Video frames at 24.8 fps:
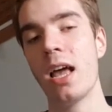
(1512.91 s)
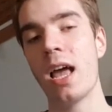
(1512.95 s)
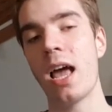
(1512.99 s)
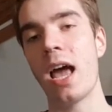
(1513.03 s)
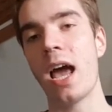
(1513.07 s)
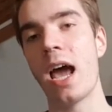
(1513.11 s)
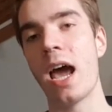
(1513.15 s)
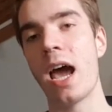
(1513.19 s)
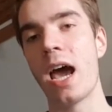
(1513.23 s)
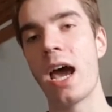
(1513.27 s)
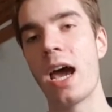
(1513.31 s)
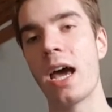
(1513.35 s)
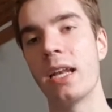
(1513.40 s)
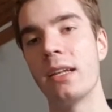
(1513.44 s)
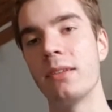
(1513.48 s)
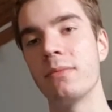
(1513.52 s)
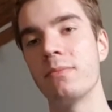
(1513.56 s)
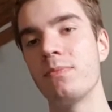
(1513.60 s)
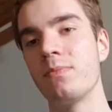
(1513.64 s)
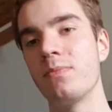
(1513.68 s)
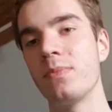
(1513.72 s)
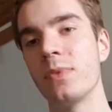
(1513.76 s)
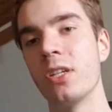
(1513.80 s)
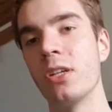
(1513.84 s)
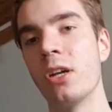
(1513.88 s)

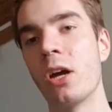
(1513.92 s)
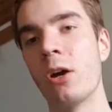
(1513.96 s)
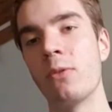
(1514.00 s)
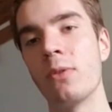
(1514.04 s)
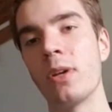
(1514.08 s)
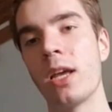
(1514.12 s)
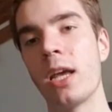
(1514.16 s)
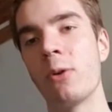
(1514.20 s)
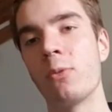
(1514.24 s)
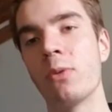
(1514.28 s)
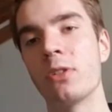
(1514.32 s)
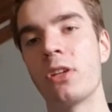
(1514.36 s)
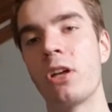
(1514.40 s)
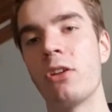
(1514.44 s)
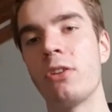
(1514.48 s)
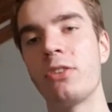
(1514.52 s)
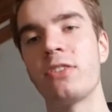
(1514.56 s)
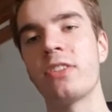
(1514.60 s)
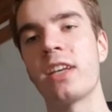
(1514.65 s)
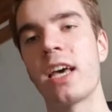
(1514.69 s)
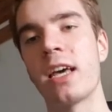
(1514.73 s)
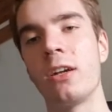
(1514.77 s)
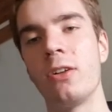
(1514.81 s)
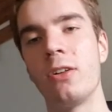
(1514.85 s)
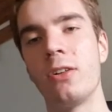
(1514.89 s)
And, you know, it was all
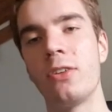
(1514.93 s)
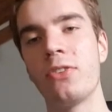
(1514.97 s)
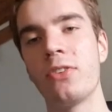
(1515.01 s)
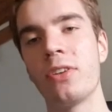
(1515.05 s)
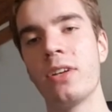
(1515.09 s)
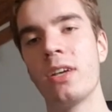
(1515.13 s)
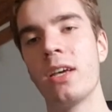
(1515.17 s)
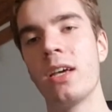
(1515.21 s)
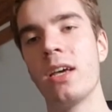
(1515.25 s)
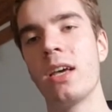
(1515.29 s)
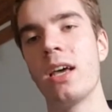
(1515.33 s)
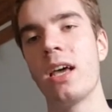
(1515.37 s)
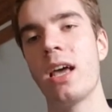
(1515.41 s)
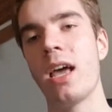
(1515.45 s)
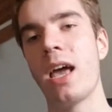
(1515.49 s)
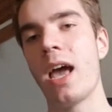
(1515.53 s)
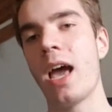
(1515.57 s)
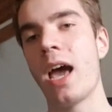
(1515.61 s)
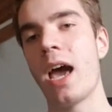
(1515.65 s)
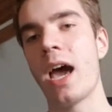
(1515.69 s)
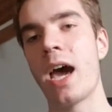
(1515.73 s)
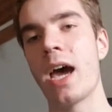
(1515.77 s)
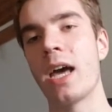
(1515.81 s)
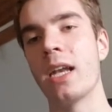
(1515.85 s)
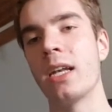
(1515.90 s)
settled.
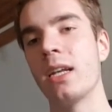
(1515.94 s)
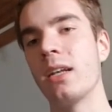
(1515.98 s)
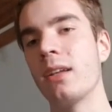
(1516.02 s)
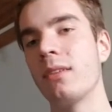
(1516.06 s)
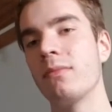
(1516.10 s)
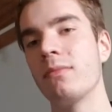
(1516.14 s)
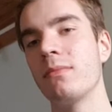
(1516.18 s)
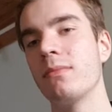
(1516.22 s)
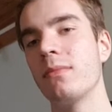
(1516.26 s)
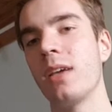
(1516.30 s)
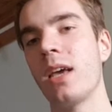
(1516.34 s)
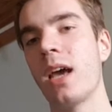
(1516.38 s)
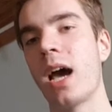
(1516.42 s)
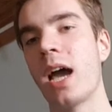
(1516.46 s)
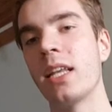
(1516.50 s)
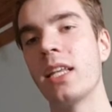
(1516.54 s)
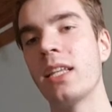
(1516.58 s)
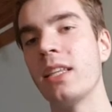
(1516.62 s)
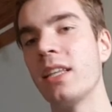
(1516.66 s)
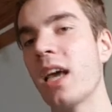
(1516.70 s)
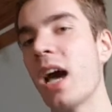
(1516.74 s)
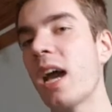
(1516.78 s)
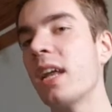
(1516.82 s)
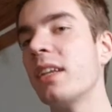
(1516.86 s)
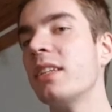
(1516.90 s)
And I
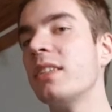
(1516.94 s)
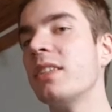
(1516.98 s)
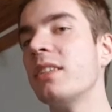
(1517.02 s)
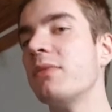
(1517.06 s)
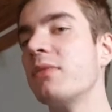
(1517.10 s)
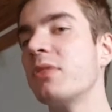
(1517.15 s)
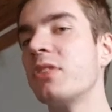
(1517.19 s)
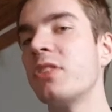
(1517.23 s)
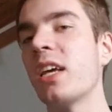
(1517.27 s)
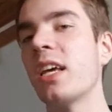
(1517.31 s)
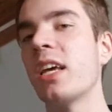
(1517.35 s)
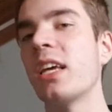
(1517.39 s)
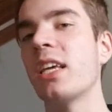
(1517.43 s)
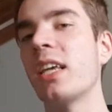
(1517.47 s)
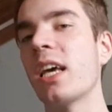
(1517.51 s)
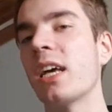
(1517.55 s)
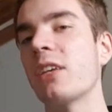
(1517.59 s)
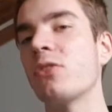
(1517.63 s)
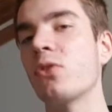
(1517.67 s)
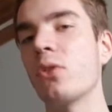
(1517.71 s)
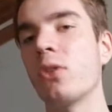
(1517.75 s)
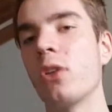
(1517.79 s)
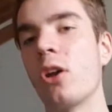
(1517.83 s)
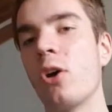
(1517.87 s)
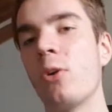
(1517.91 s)
didn't even say a
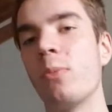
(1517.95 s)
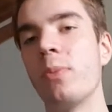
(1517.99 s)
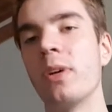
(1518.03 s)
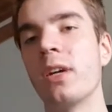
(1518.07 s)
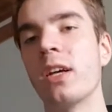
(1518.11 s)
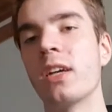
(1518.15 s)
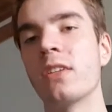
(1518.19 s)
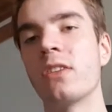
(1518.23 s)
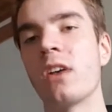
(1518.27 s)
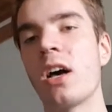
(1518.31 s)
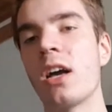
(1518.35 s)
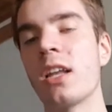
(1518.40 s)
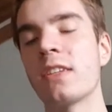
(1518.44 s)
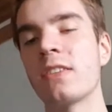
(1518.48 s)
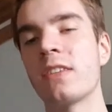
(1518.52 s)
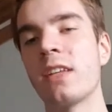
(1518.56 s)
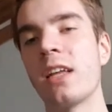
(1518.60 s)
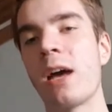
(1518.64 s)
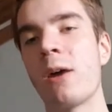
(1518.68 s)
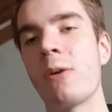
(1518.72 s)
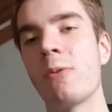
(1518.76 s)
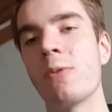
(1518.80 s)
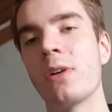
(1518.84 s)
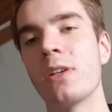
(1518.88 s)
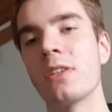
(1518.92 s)
yes or no, because
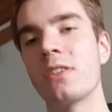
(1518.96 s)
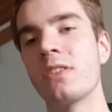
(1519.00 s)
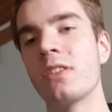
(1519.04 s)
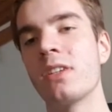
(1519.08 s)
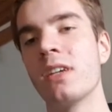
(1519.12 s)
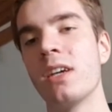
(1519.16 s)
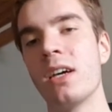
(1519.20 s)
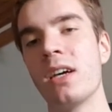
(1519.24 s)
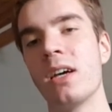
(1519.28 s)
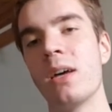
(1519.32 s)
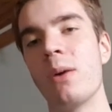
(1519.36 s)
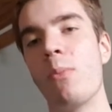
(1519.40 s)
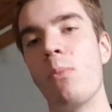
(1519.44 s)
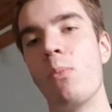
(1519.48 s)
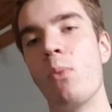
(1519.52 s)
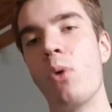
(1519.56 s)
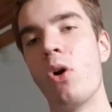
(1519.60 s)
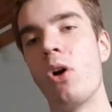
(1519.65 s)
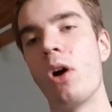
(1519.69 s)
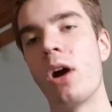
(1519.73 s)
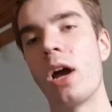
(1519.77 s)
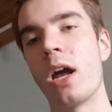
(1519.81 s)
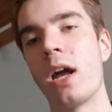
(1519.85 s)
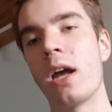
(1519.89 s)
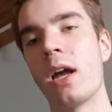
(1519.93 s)
honestly I was
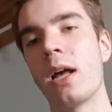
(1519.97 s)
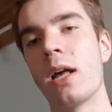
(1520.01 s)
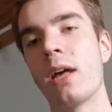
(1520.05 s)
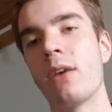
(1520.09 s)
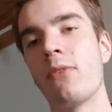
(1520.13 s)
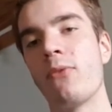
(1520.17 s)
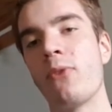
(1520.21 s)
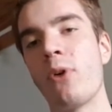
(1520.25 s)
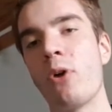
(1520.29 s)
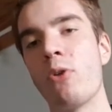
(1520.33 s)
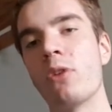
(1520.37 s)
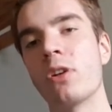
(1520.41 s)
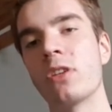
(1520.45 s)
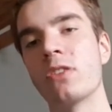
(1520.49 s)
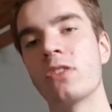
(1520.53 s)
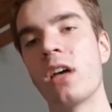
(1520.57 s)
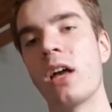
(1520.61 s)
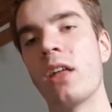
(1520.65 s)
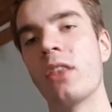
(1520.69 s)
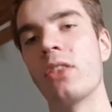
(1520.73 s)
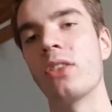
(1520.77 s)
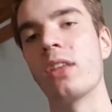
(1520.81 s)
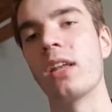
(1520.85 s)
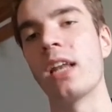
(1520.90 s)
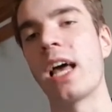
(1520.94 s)
more focused
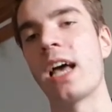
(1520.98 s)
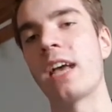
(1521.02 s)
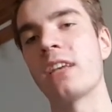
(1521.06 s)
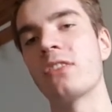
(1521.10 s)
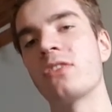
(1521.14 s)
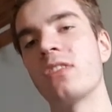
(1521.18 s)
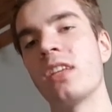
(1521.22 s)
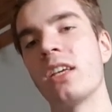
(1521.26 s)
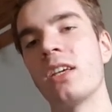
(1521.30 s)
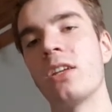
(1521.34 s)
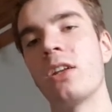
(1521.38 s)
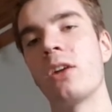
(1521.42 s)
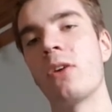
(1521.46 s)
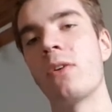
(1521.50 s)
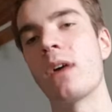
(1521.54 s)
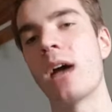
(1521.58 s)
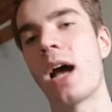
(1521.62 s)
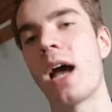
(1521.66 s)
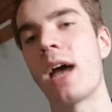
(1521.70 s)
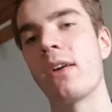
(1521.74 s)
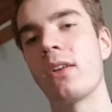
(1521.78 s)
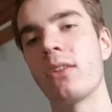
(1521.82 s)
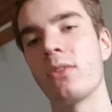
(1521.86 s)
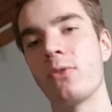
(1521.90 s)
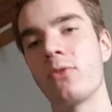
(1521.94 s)
on the last thing. You know,
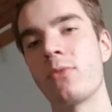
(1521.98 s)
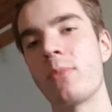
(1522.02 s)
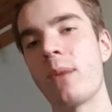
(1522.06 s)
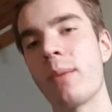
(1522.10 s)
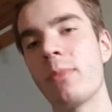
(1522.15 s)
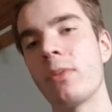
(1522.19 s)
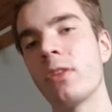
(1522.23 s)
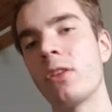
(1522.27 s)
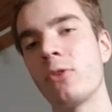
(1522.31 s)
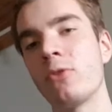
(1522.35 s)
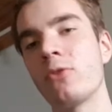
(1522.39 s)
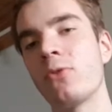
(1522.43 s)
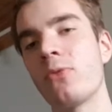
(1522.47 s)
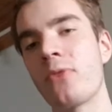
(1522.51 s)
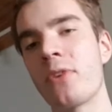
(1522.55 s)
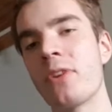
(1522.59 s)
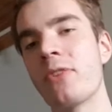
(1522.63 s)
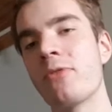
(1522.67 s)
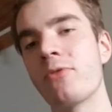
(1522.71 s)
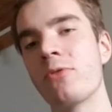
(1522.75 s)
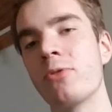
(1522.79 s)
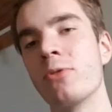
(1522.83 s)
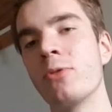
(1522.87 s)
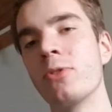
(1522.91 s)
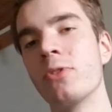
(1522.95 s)
I remember those 3
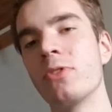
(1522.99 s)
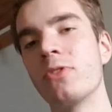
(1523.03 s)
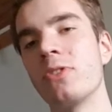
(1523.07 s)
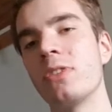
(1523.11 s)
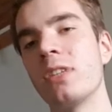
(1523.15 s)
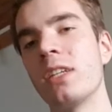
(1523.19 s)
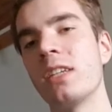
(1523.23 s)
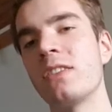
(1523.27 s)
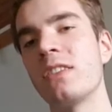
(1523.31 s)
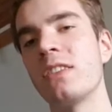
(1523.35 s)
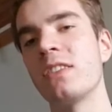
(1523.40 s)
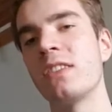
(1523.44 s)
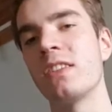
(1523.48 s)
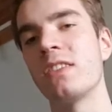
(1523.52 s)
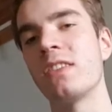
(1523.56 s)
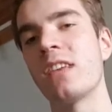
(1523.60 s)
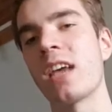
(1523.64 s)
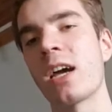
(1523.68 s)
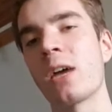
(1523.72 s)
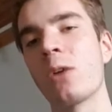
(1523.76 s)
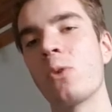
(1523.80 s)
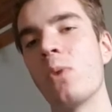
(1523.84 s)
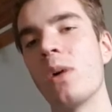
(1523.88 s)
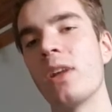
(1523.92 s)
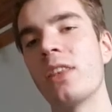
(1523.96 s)
rules. This is the
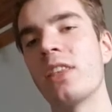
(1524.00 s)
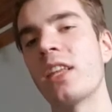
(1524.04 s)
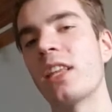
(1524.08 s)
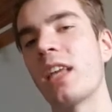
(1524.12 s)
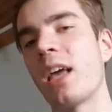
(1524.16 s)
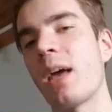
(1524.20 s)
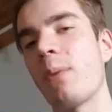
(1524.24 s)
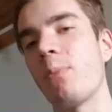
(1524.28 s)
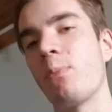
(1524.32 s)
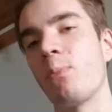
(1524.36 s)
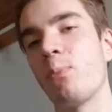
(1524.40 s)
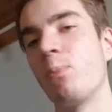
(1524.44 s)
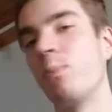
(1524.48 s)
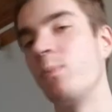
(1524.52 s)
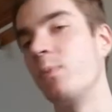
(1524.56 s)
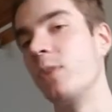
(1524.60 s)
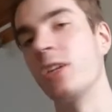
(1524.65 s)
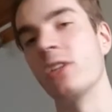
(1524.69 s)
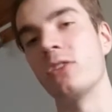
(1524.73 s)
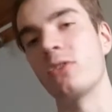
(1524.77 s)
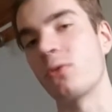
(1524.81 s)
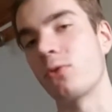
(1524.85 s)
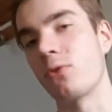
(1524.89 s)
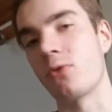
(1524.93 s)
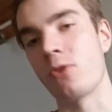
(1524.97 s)
second one that I
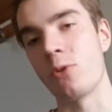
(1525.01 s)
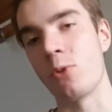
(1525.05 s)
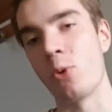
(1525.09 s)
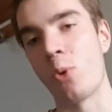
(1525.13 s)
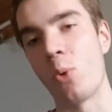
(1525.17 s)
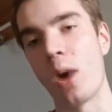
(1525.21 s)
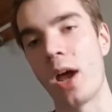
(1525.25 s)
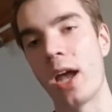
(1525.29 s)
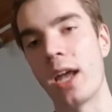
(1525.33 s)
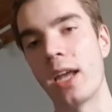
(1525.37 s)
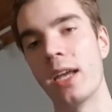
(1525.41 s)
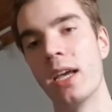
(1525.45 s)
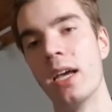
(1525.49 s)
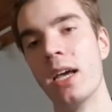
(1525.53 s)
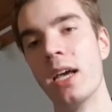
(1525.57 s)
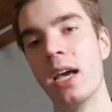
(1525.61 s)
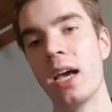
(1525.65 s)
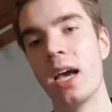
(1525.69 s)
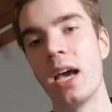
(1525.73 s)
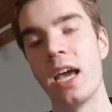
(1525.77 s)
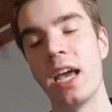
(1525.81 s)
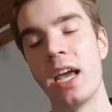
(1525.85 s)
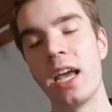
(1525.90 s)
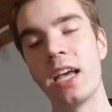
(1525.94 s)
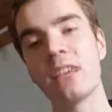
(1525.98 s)
just threw away.
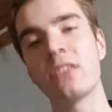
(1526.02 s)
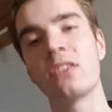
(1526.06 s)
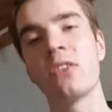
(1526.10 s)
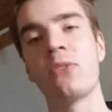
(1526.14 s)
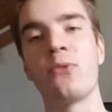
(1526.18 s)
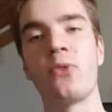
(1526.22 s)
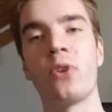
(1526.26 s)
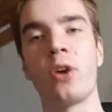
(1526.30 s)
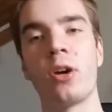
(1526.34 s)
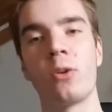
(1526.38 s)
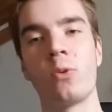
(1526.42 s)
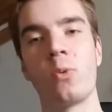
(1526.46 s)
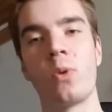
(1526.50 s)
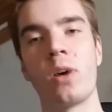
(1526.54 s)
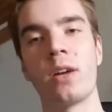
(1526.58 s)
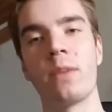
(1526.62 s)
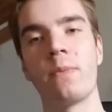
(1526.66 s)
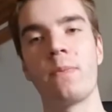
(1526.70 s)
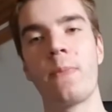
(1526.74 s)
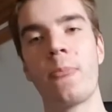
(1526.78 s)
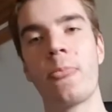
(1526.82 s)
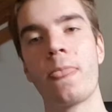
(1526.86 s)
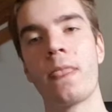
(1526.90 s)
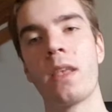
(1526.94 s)
Here's the third one.